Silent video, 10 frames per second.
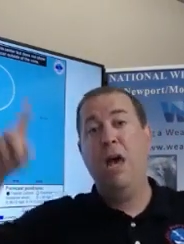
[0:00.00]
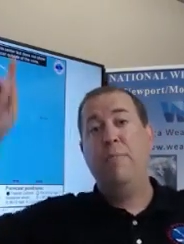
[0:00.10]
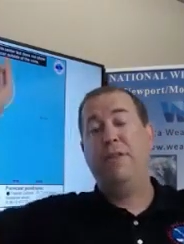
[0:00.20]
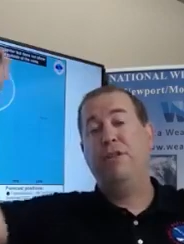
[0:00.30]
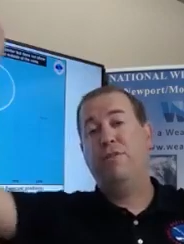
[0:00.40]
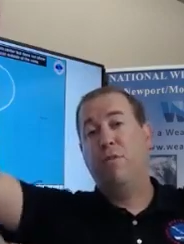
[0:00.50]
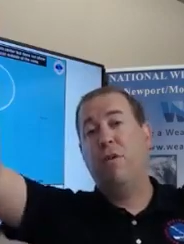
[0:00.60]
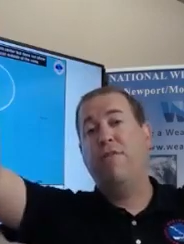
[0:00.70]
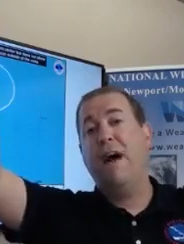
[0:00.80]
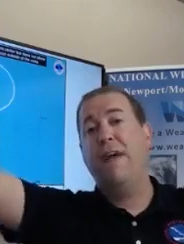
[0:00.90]
but there's
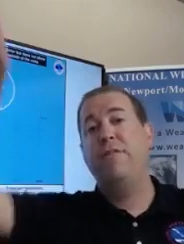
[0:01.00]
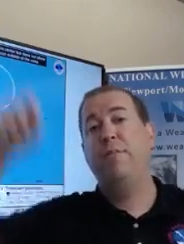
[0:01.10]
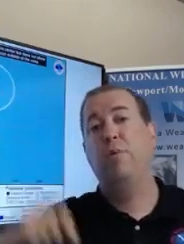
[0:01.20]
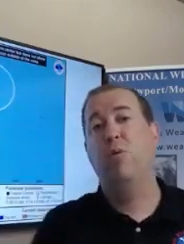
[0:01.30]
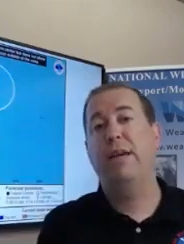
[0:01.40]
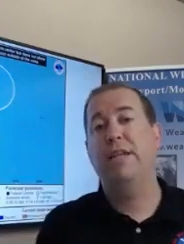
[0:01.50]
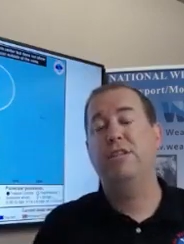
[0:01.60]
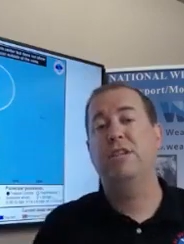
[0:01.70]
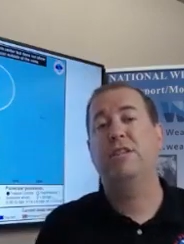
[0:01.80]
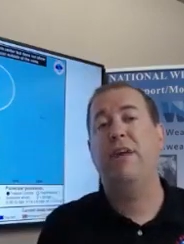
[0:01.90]
4 or 5 employees
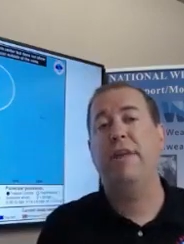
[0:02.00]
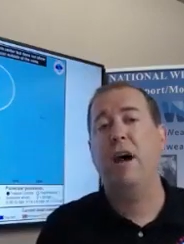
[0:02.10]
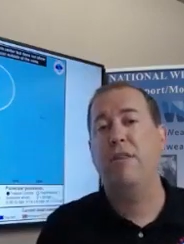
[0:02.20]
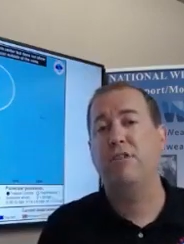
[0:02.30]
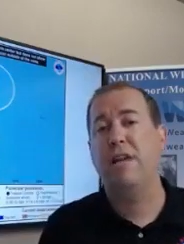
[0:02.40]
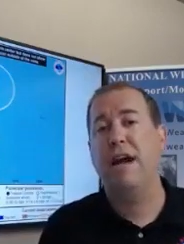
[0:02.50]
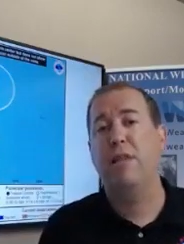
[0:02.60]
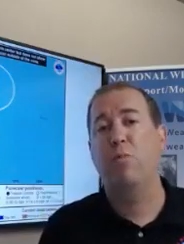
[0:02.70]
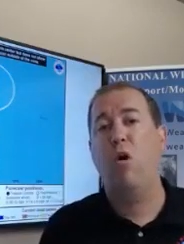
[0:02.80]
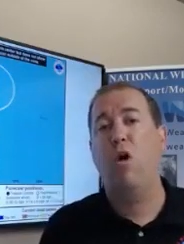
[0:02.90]
just on the other side of
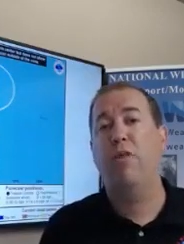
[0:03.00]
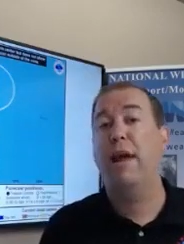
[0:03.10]
the wall